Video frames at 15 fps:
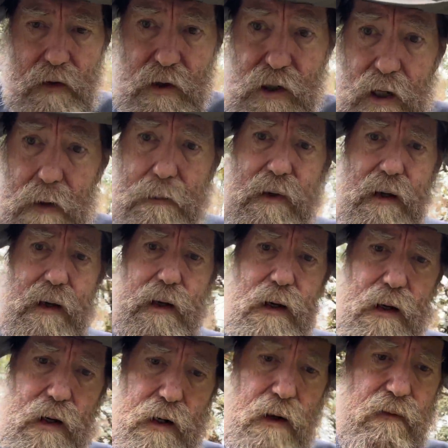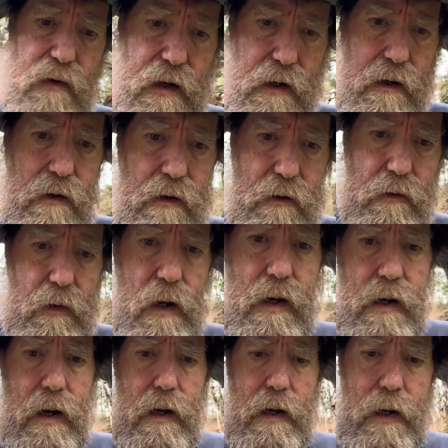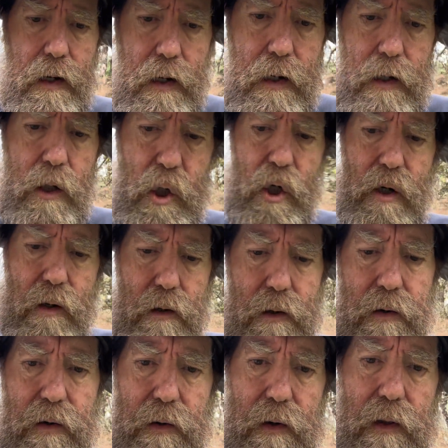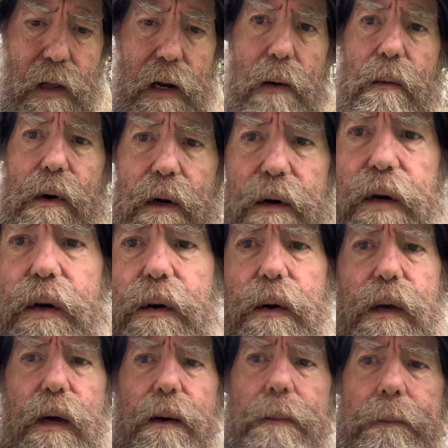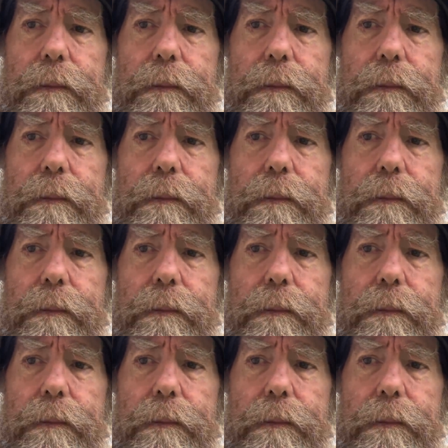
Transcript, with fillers: shop today and I've got a new charger that I wanna show you.